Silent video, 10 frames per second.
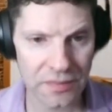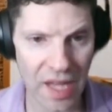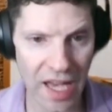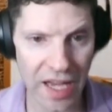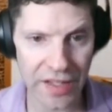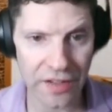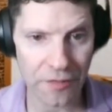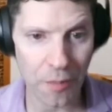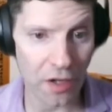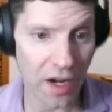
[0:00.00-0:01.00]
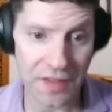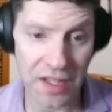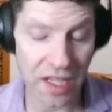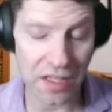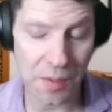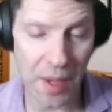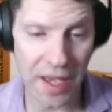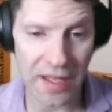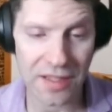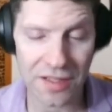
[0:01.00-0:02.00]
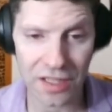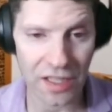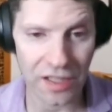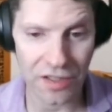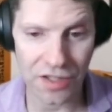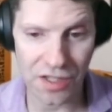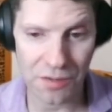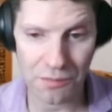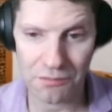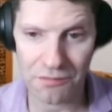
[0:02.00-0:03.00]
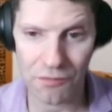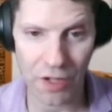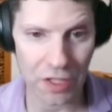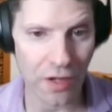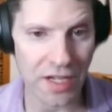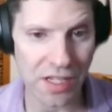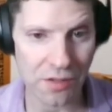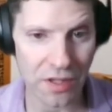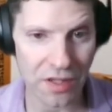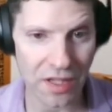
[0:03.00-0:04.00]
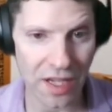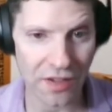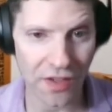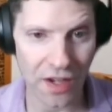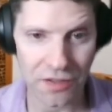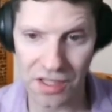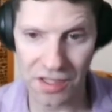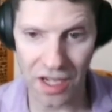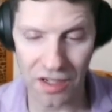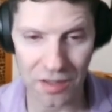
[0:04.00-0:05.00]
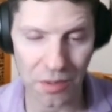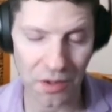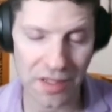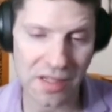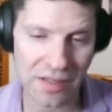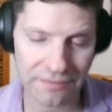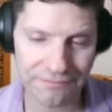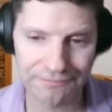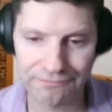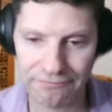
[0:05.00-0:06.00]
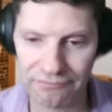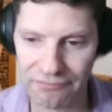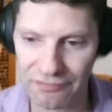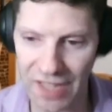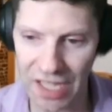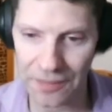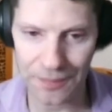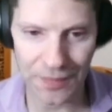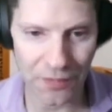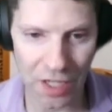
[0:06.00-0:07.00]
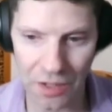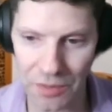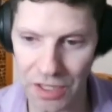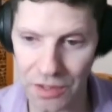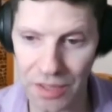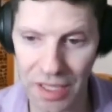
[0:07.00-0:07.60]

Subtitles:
And if partner had the king of spades and declarer just went crazy with 5 or 6 high card points, what can we do?